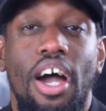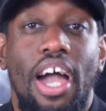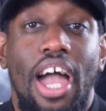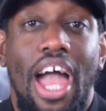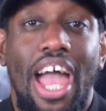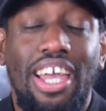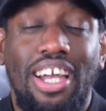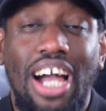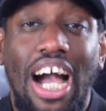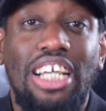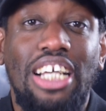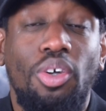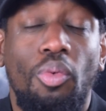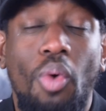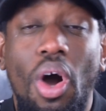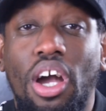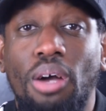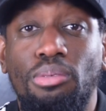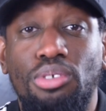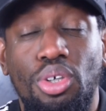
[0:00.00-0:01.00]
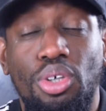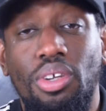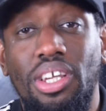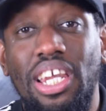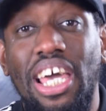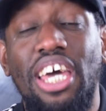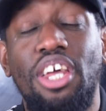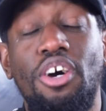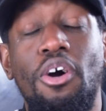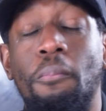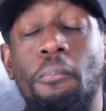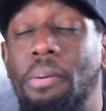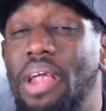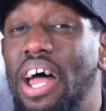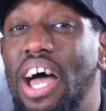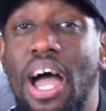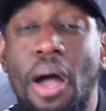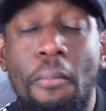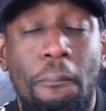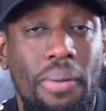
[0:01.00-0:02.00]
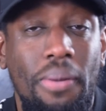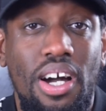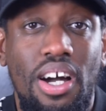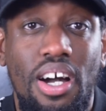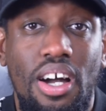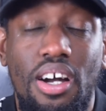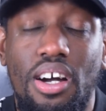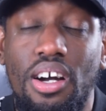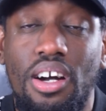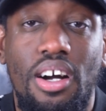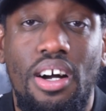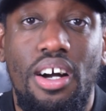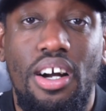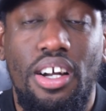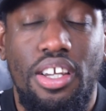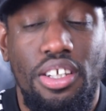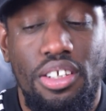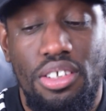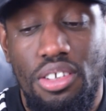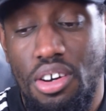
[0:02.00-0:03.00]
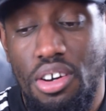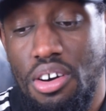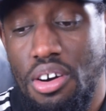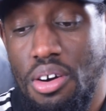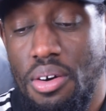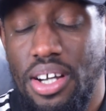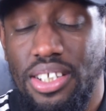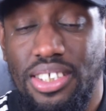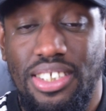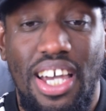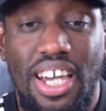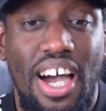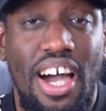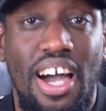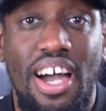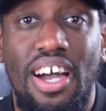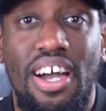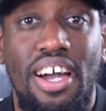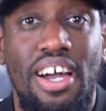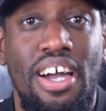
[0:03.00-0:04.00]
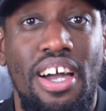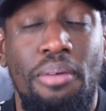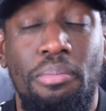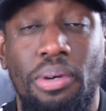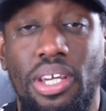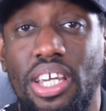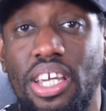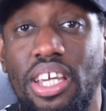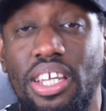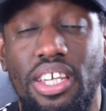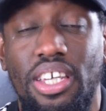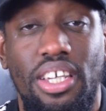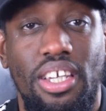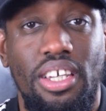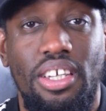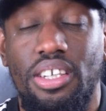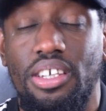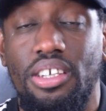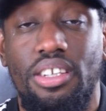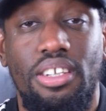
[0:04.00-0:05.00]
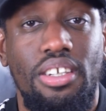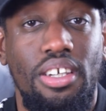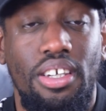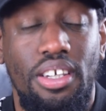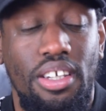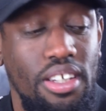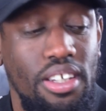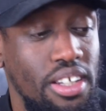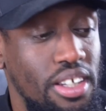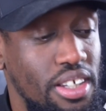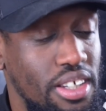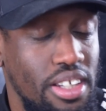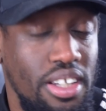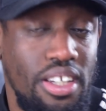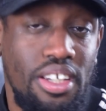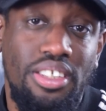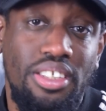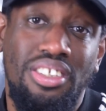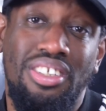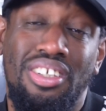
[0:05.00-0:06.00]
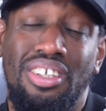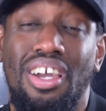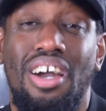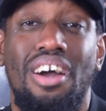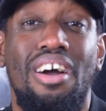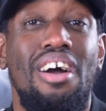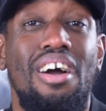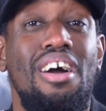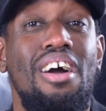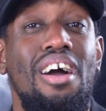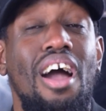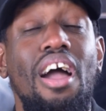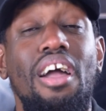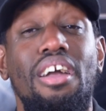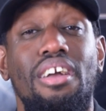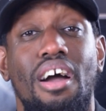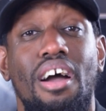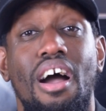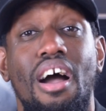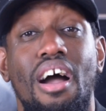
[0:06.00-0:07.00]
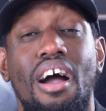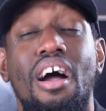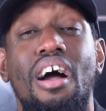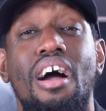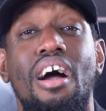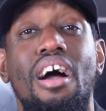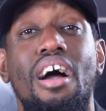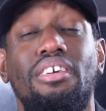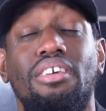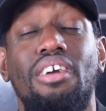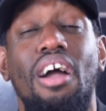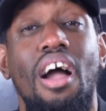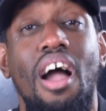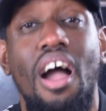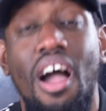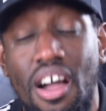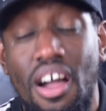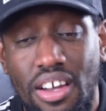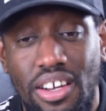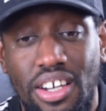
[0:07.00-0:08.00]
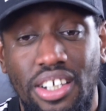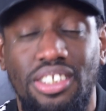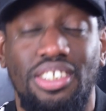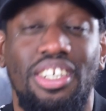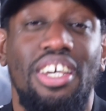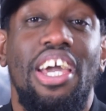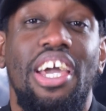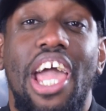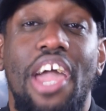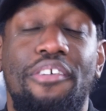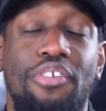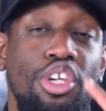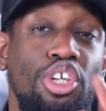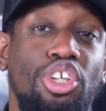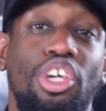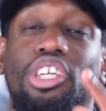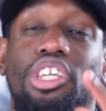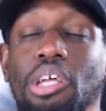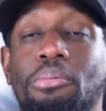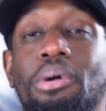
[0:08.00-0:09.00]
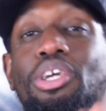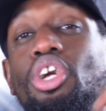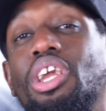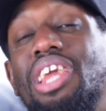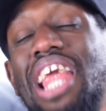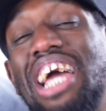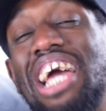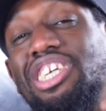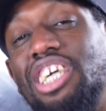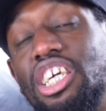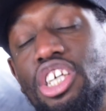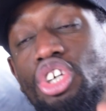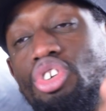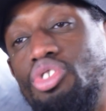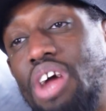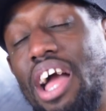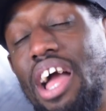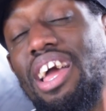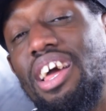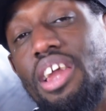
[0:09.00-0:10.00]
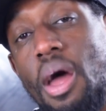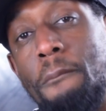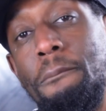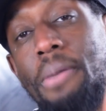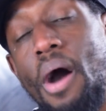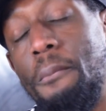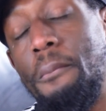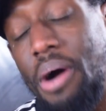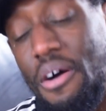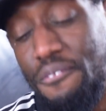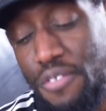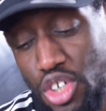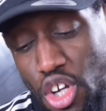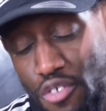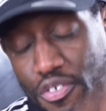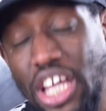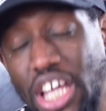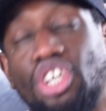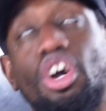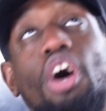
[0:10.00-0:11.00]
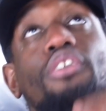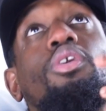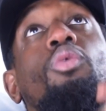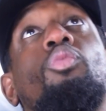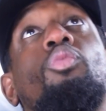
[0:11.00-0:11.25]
Hey guys, welcome to Little Black You know what time it is. Yeah, yeah, yeah. If you're new to the channel, make sure you like, share, subscribe, click on that bell button for notification of the